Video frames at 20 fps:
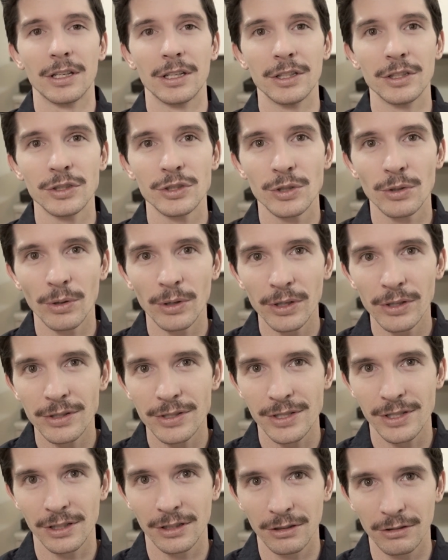enjoy
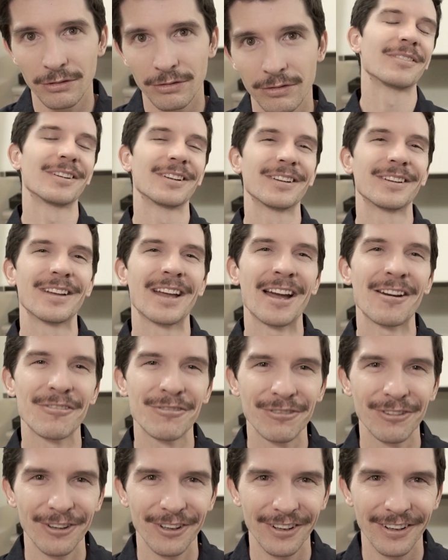yourself, have
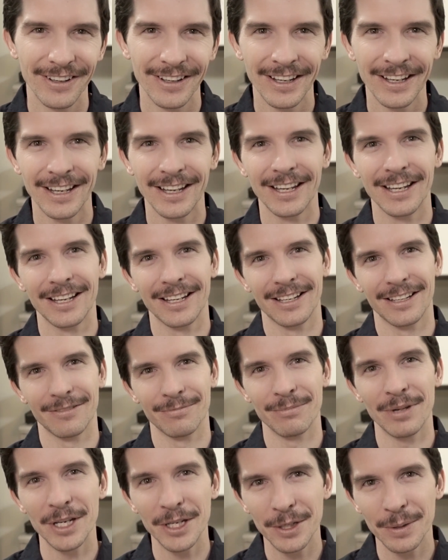fun,
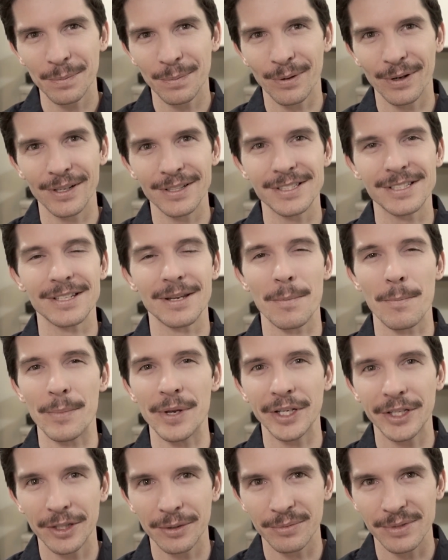make your prints,
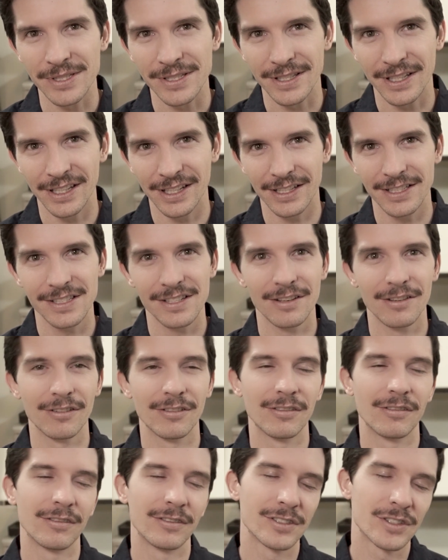make your mistakes,
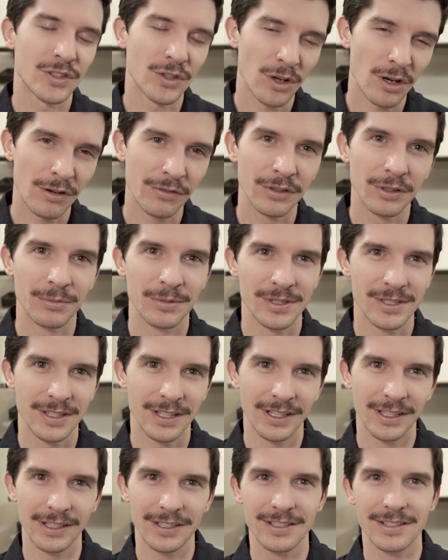solve your
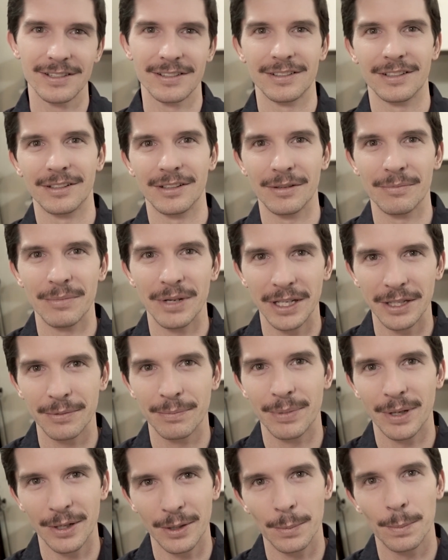mistakes,
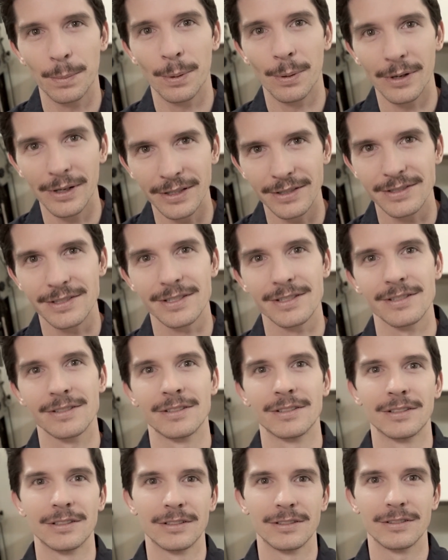make better prints
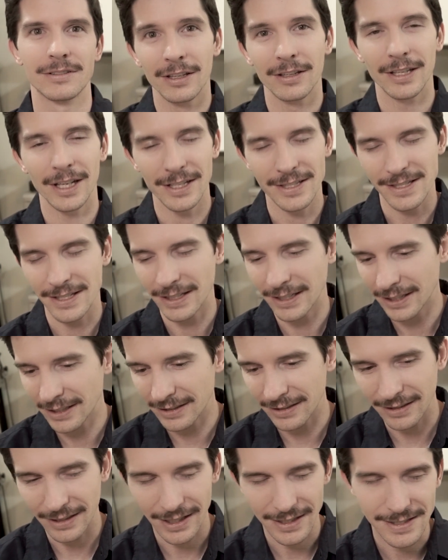that's
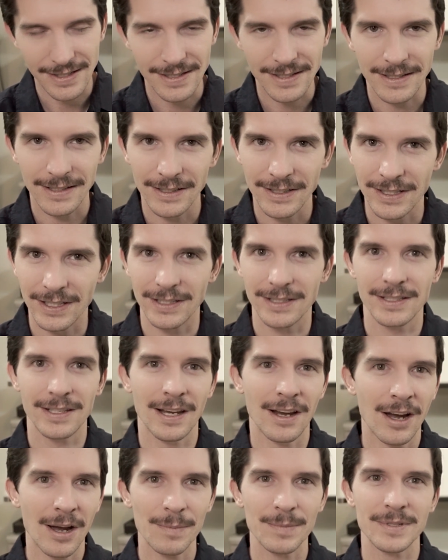it. That's the
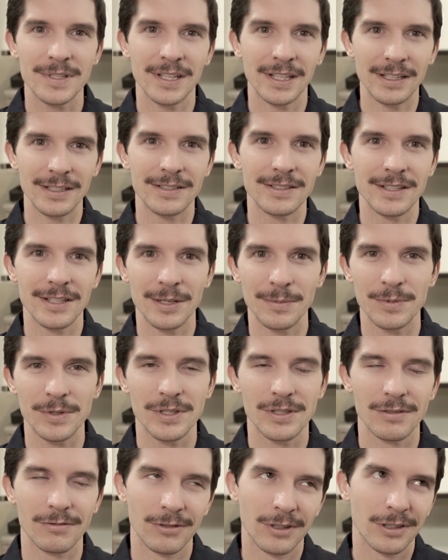top 10
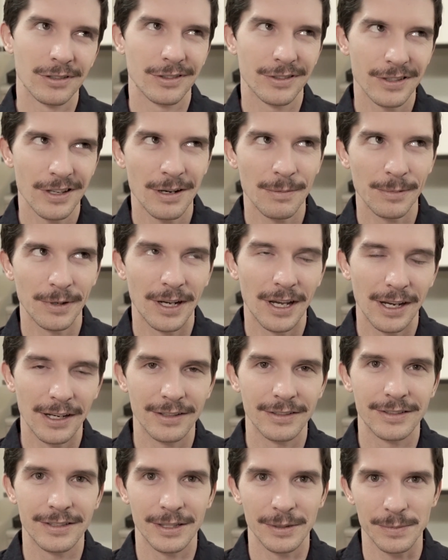tips, well, the top
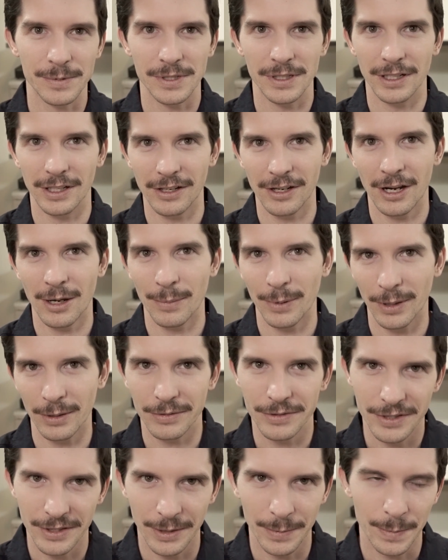nine tips and a cop
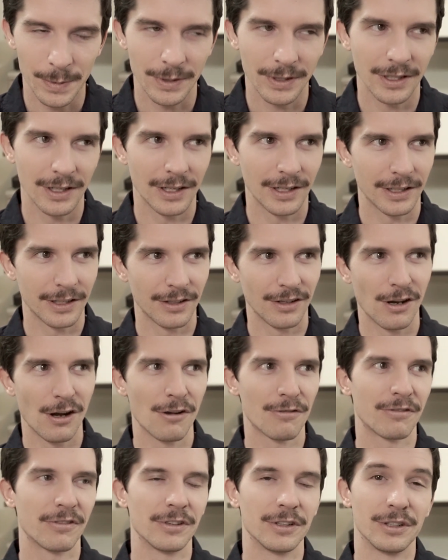out tip that I can
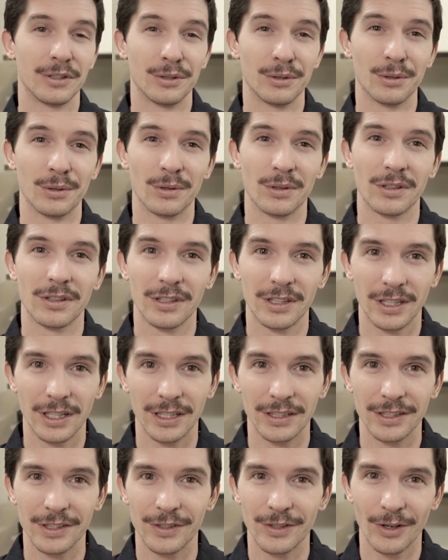offer you
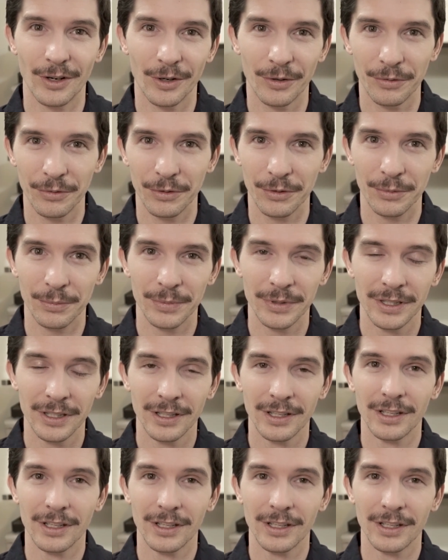in the dark room.